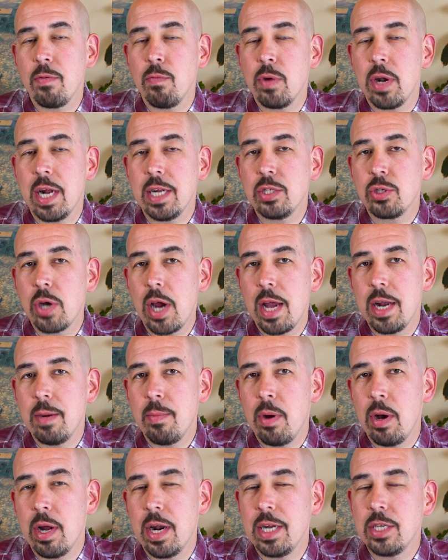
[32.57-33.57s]
and when I tried
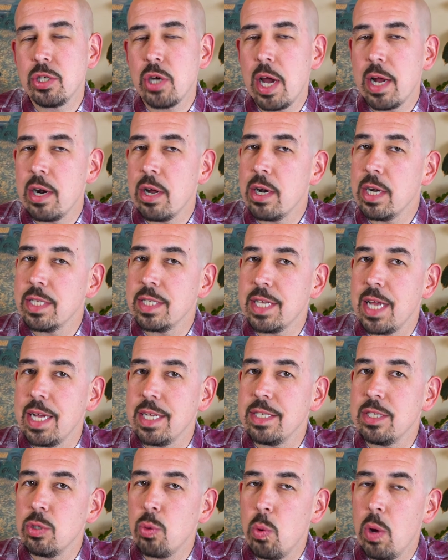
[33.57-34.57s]
them on, I tried on a
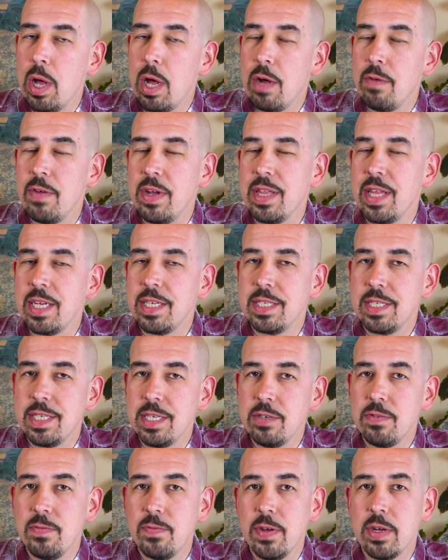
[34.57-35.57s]
size 12, and they
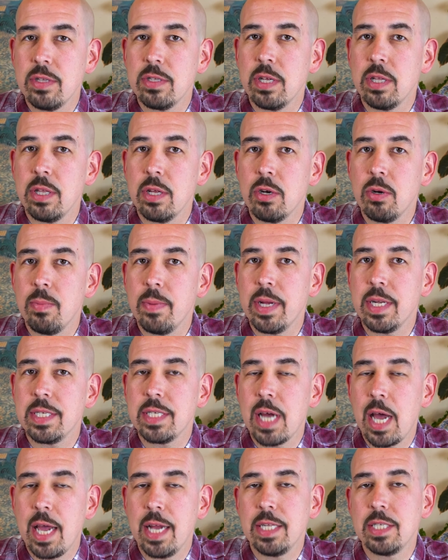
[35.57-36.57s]
still felt a little bit
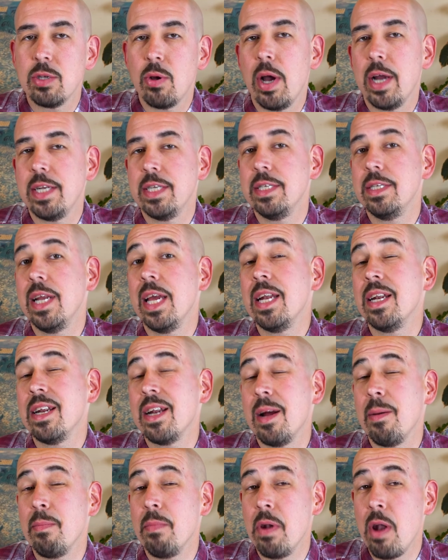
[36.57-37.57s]
tight, so I
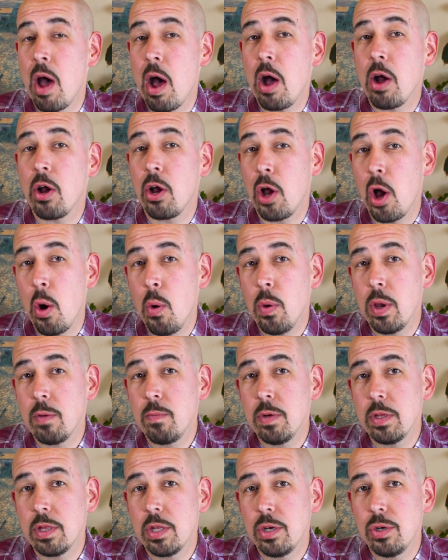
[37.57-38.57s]
ended up not
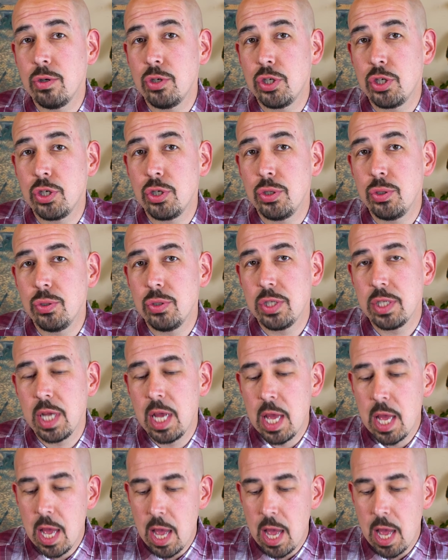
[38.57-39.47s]
going with those shoes.